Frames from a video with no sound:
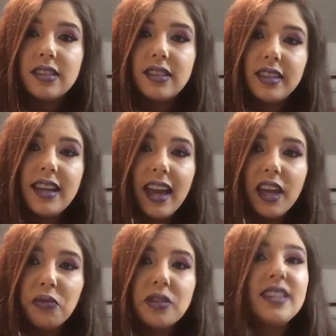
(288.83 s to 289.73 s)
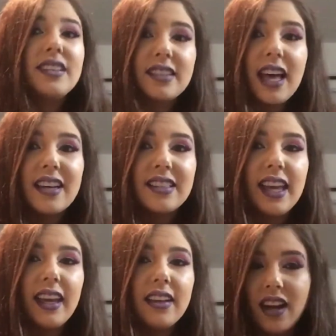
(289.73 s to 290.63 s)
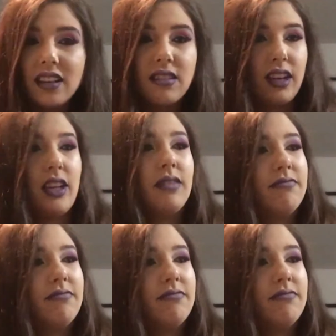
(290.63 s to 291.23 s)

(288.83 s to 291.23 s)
today was his last day. I was like,